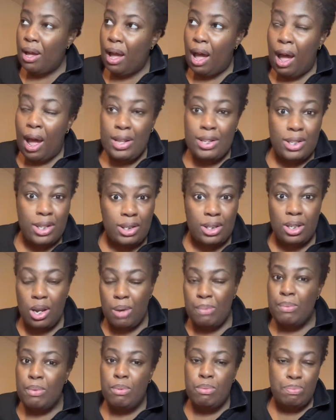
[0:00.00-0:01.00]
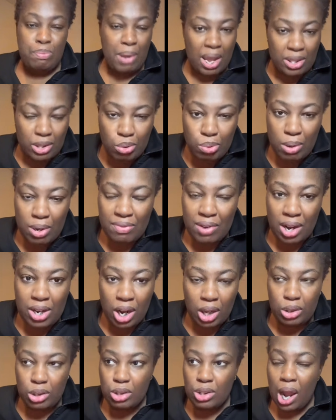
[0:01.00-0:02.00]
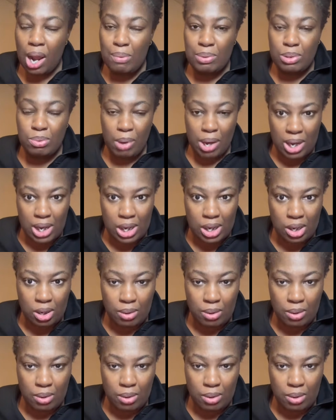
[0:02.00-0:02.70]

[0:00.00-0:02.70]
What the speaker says: I sucked it up, paid the $25. I was waiting.